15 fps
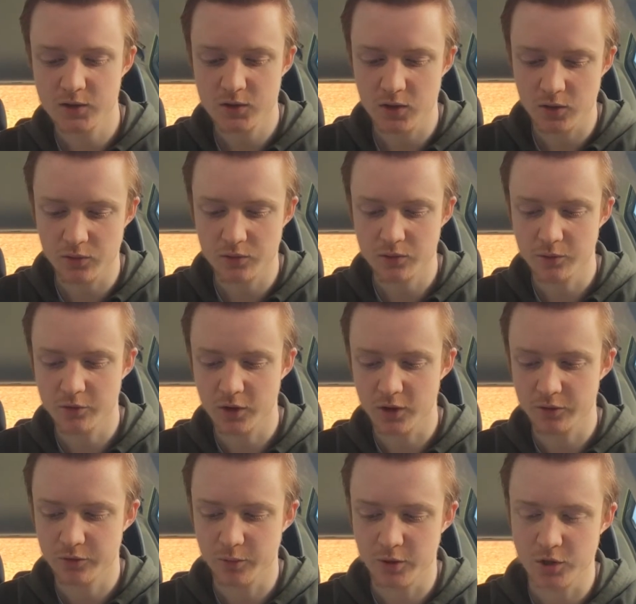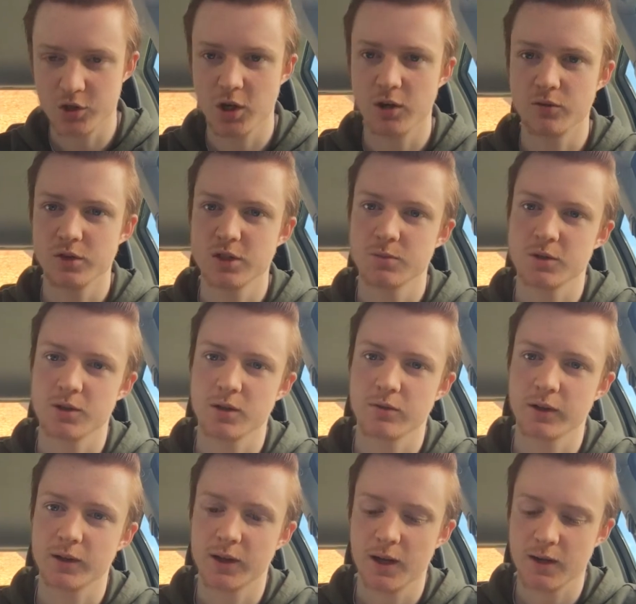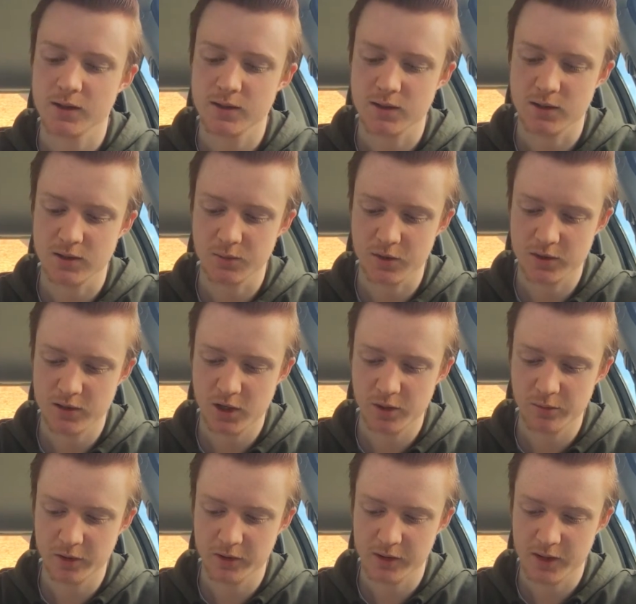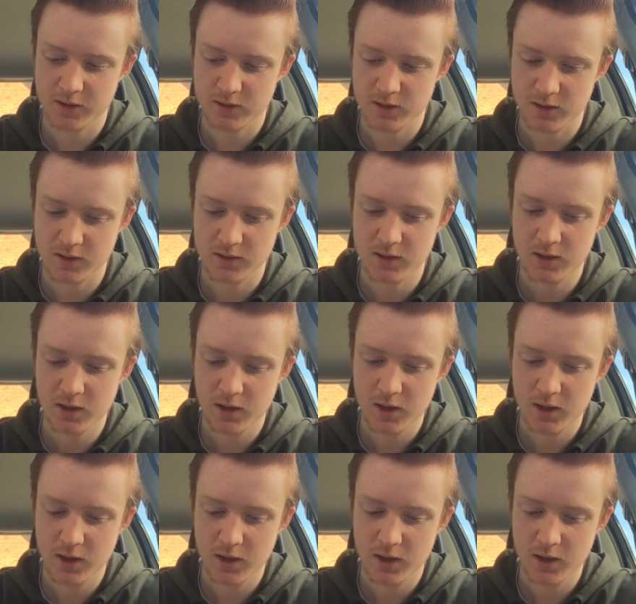So for my genre specific analyses and my timeline analyses,